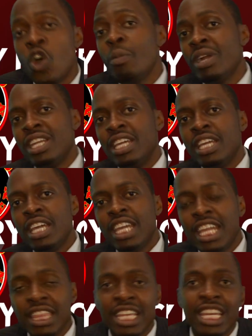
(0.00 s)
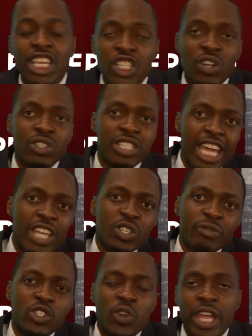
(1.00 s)
Normally, in the initial days
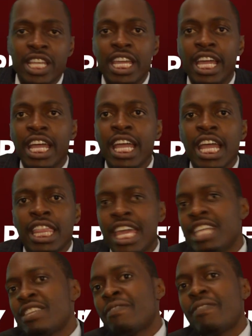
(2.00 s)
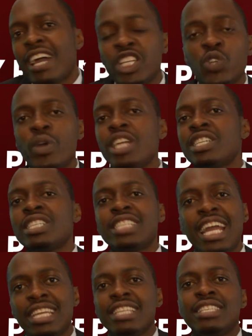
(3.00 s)
of trading, there is a fluctuation
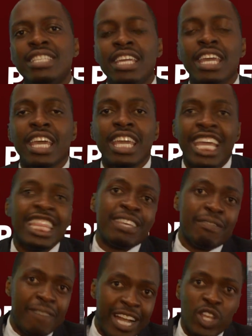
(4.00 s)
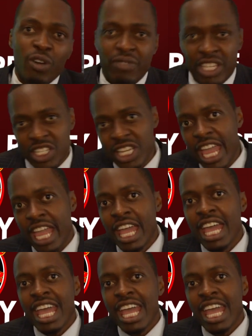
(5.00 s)
tendency in the value of the share